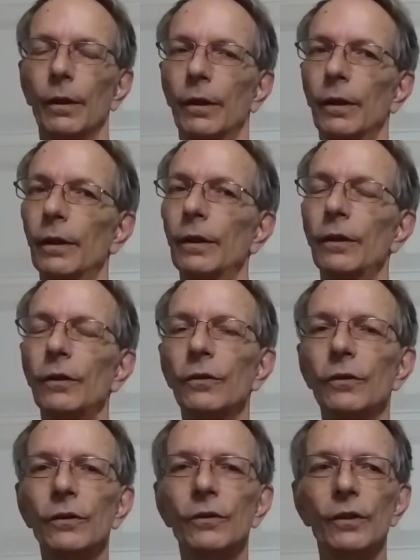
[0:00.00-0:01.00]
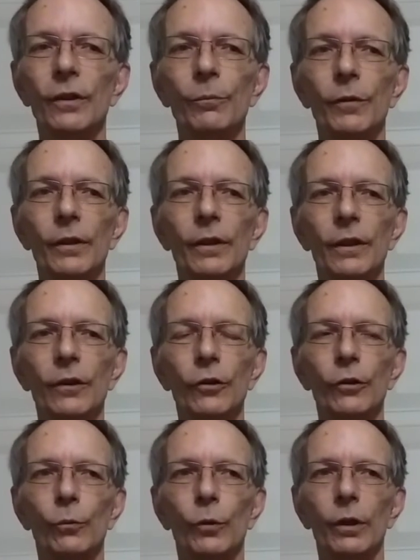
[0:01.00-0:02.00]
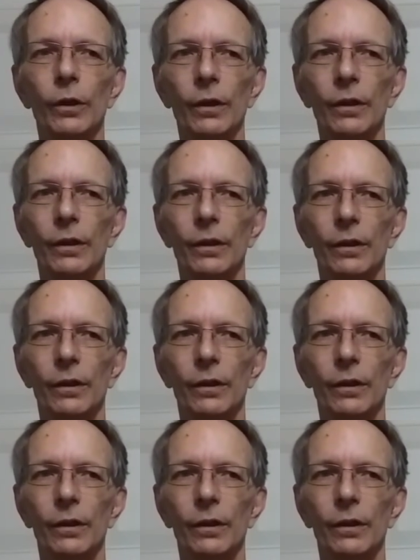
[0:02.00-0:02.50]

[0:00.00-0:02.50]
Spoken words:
This is something that could work.